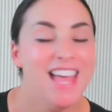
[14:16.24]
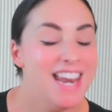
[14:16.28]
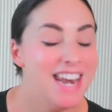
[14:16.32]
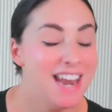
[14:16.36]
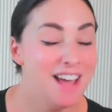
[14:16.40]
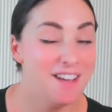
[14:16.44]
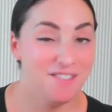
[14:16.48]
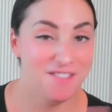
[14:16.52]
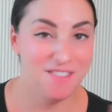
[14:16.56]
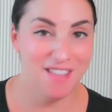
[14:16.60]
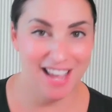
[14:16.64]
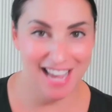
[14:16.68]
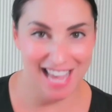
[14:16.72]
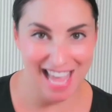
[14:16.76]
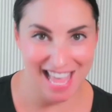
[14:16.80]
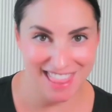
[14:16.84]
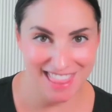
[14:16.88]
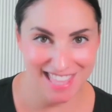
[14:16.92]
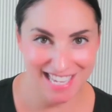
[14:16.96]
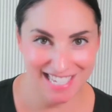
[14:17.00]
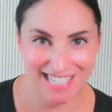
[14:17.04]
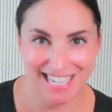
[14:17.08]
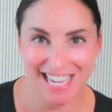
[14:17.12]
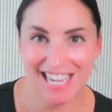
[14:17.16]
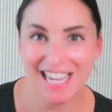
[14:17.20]
Now, again,
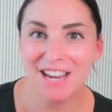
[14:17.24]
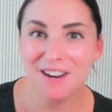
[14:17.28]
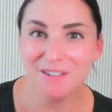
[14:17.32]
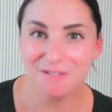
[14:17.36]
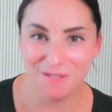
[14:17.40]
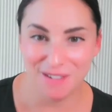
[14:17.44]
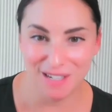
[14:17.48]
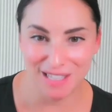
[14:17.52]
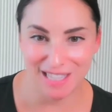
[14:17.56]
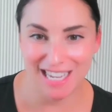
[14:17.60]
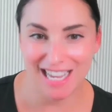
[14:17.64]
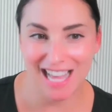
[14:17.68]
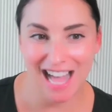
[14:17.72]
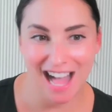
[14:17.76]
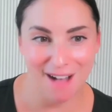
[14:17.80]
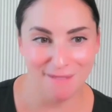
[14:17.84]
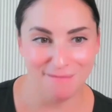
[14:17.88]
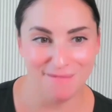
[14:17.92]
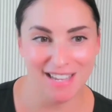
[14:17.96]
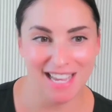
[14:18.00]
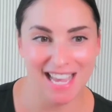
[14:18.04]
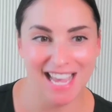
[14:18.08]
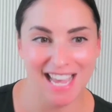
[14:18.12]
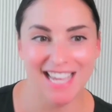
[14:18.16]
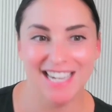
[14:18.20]
this can get really
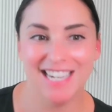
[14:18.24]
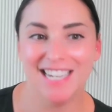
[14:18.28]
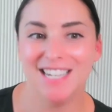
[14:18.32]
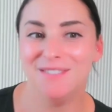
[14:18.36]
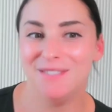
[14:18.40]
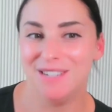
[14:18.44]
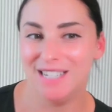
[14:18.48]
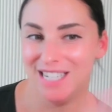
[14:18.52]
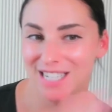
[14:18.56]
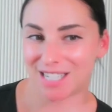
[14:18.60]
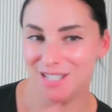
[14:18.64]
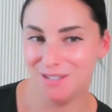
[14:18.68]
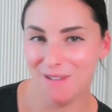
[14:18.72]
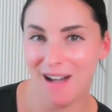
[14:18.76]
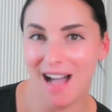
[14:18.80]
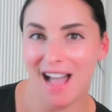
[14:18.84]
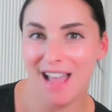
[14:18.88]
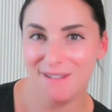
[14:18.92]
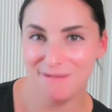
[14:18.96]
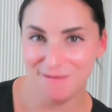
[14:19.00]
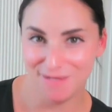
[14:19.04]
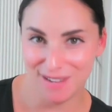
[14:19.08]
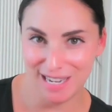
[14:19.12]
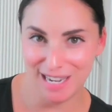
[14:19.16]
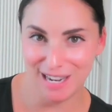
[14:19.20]
complicated, which is why
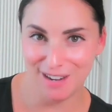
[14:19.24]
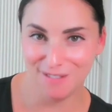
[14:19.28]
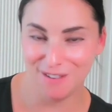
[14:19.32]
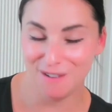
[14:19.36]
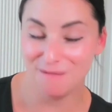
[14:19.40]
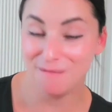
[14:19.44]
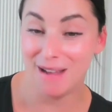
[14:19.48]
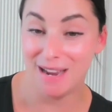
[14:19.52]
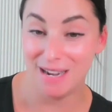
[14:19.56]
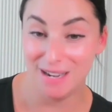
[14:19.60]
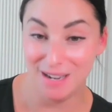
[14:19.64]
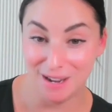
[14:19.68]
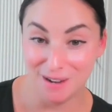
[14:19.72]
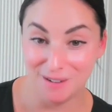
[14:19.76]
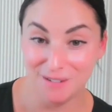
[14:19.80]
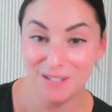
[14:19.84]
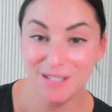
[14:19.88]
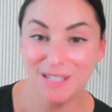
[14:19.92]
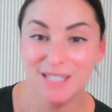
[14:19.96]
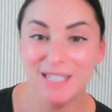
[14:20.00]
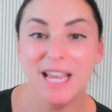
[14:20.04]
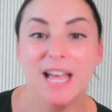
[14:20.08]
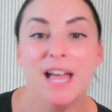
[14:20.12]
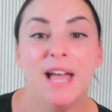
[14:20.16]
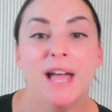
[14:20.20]
I'm reading from my
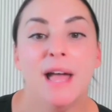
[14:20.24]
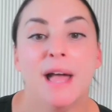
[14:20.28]
notes.